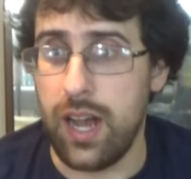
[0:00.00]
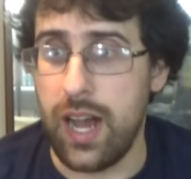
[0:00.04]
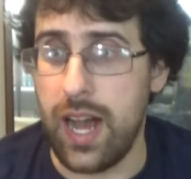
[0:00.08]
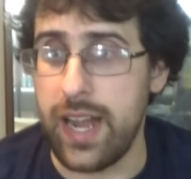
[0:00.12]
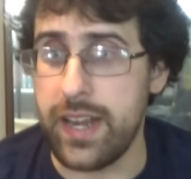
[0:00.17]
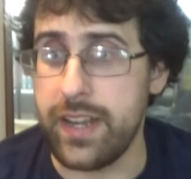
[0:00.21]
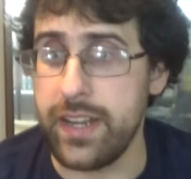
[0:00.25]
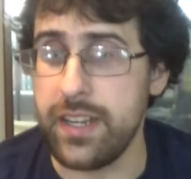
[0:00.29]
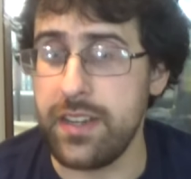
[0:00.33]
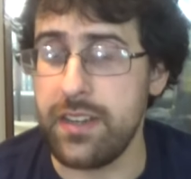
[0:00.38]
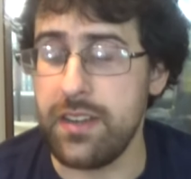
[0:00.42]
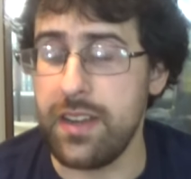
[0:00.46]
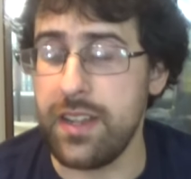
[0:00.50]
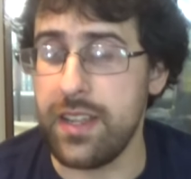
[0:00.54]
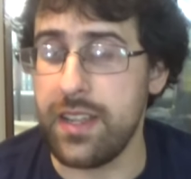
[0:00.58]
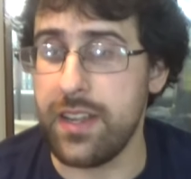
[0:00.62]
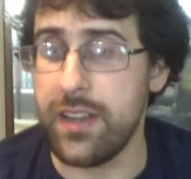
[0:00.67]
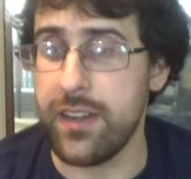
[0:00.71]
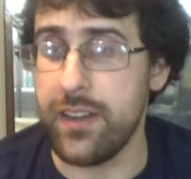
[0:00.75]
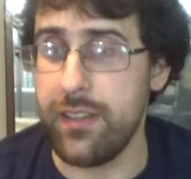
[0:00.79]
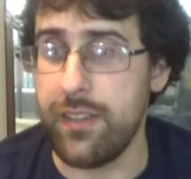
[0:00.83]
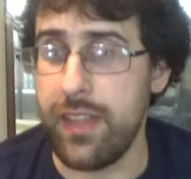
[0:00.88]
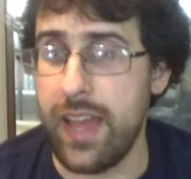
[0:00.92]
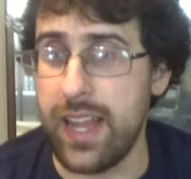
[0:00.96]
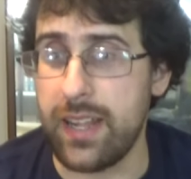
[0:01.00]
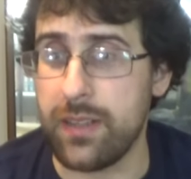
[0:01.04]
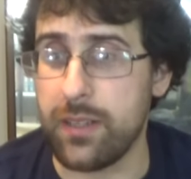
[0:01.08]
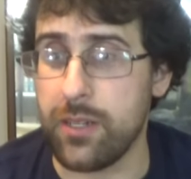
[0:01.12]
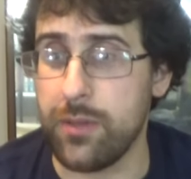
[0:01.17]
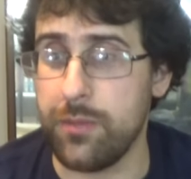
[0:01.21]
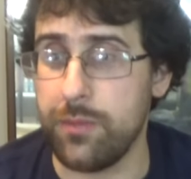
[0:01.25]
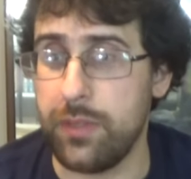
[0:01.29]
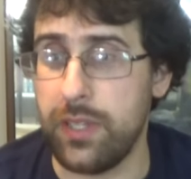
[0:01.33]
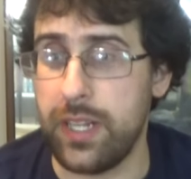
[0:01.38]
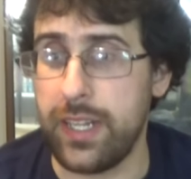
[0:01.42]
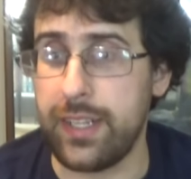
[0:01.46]
I didn't hear that
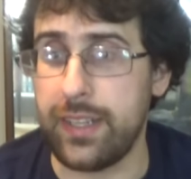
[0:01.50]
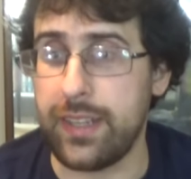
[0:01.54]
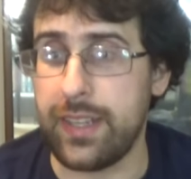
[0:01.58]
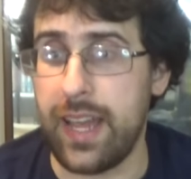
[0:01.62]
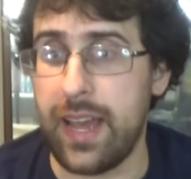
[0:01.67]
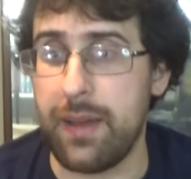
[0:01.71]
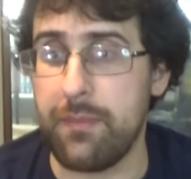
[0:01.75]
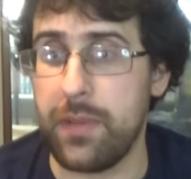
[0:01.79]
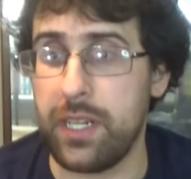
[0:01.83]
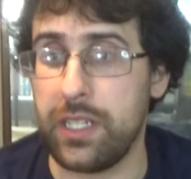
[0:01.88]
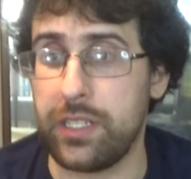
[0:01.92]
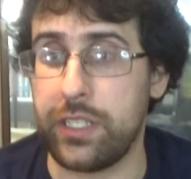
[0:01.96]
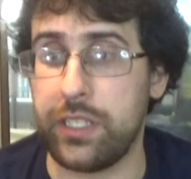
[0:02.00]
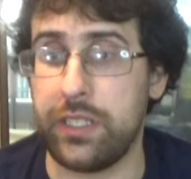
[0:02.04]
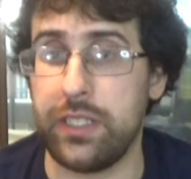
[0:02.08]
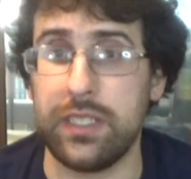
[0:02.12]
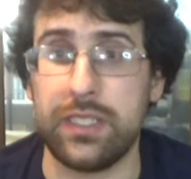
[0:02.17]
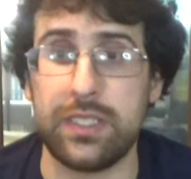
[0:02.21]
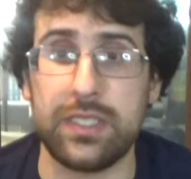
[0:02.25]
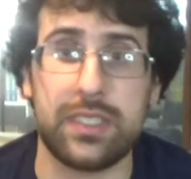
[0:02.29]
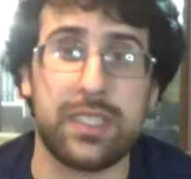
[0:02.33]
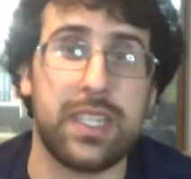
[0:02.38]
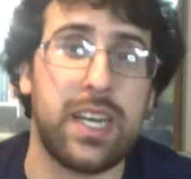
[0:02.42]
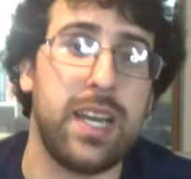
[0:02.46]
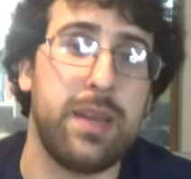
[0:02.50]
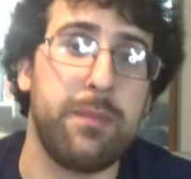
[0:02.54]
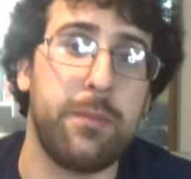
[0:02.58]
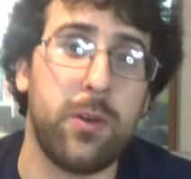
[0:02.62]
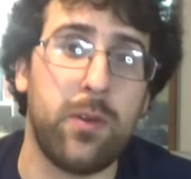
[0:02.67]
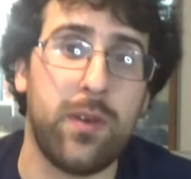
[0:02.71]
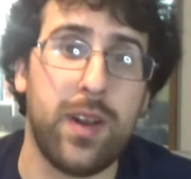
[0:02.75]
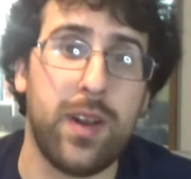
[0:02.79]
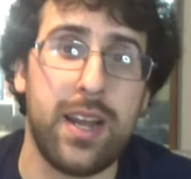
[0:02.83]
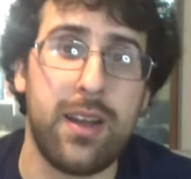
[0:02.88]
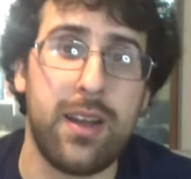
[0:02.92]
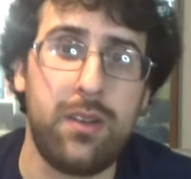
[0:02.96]
complaint that much this time
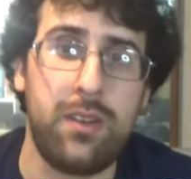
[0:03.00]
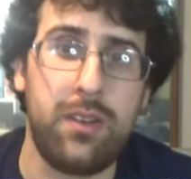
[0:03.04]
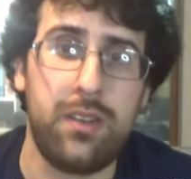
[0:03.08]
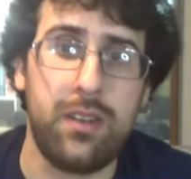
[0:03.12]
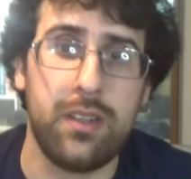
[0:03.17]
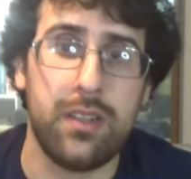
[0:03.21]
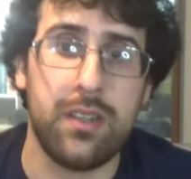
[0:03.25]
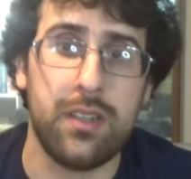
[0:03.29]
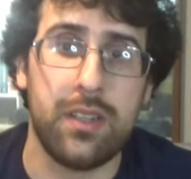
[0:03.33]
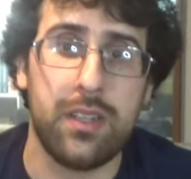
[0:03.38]
around.